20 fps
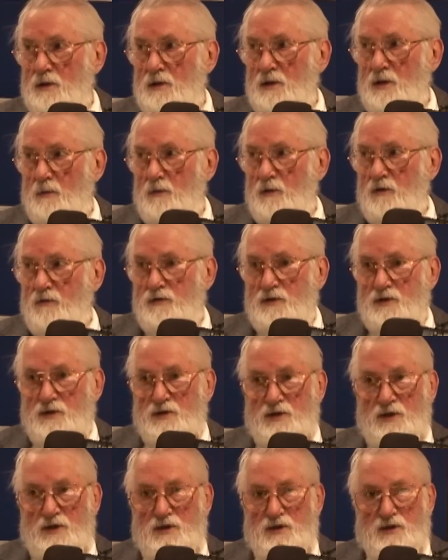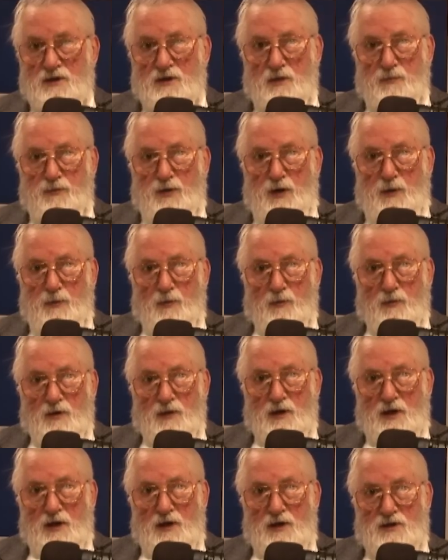are a number of diseases that people with
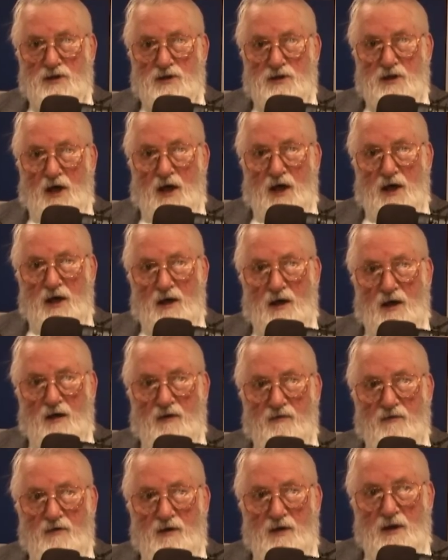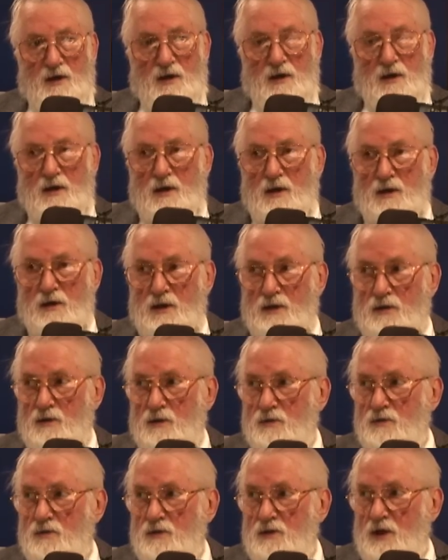AIDS die of. They
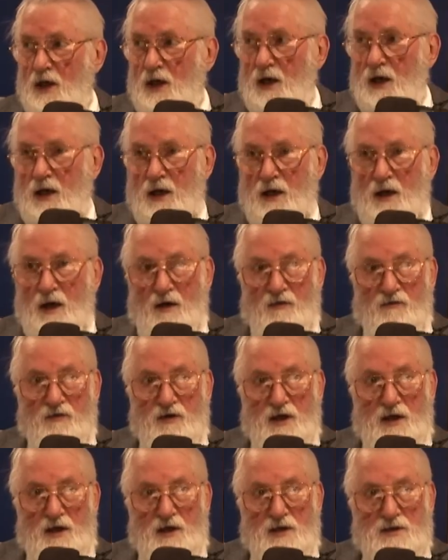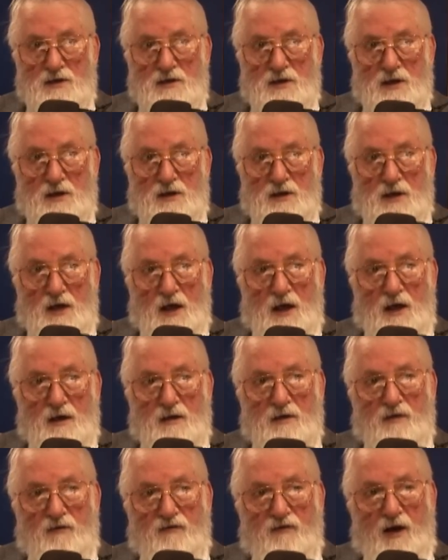don't die of AIDS, they die
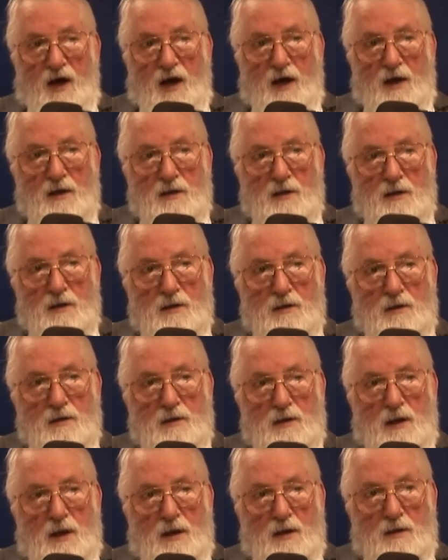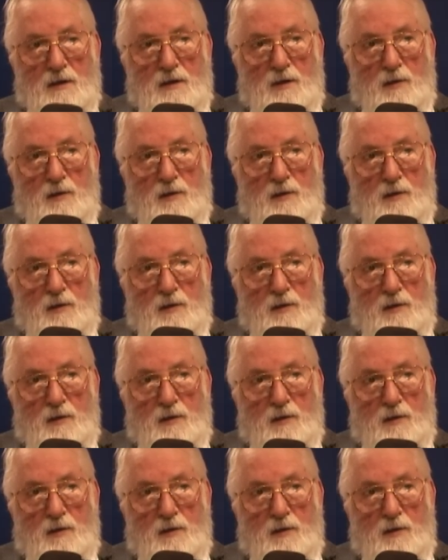of the fact that